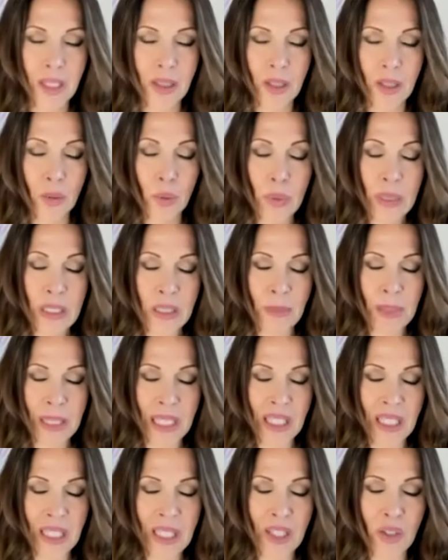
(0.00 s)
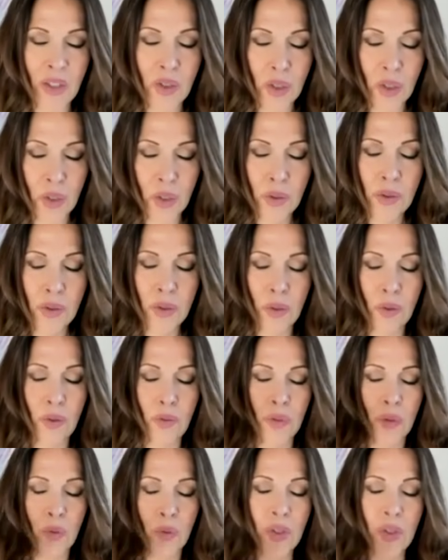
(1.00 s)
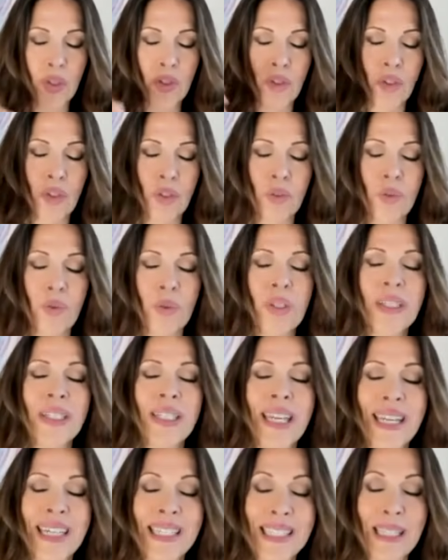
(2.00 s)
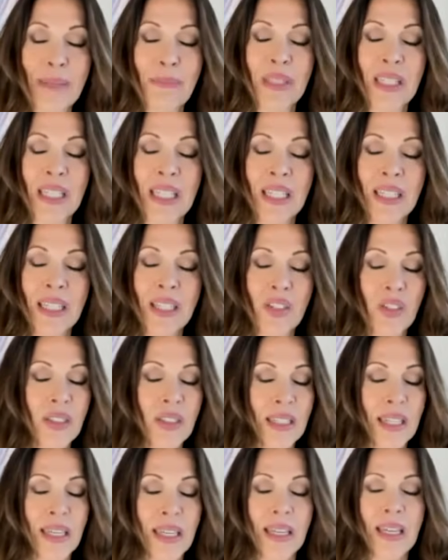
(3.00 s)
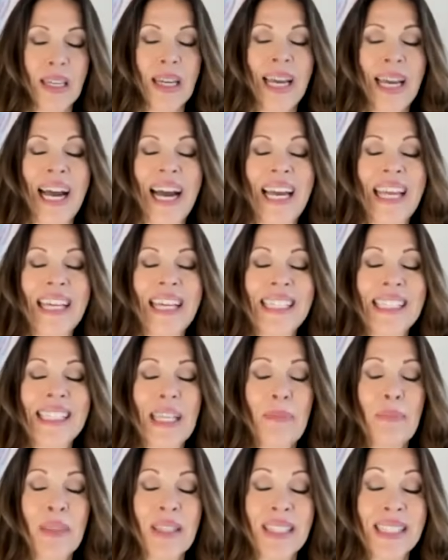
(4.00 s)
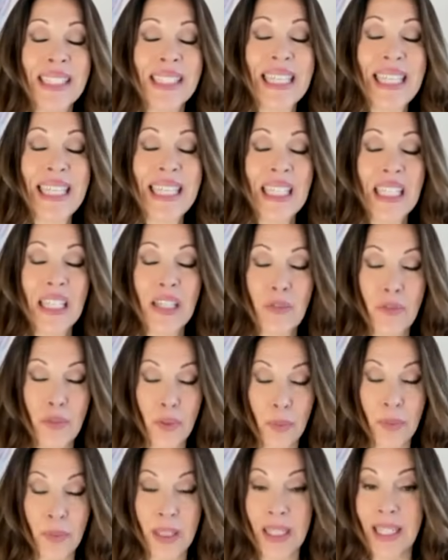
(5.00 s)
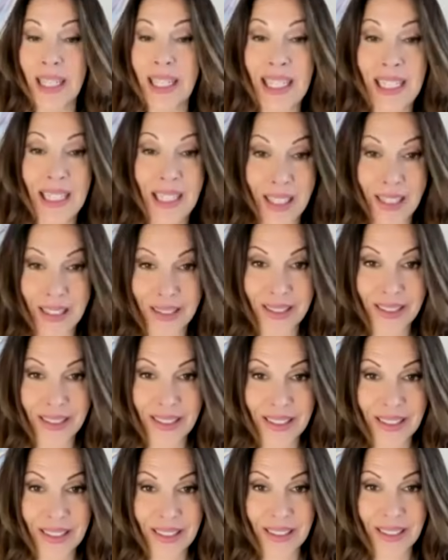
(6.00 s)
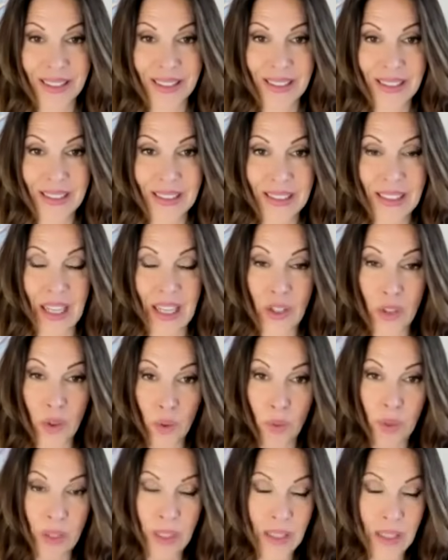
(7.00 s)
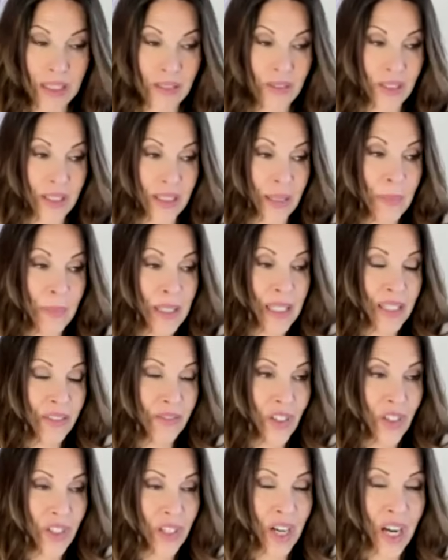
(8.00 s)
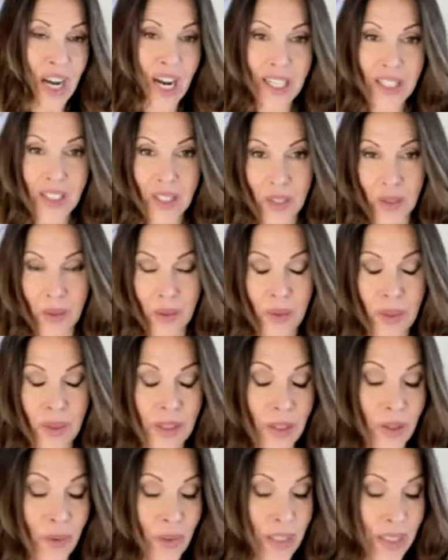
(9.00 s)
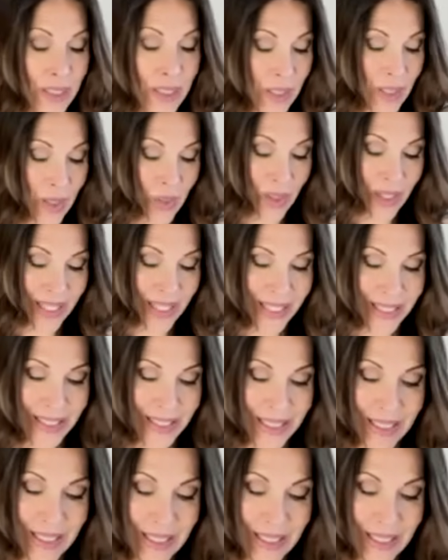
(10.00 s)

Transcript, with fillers: There will be some healing here too, so if you wish to accept the healing, just say, I accept this healing from Keleena, and you'll receive it. I'm getting very hot, so it's already starting.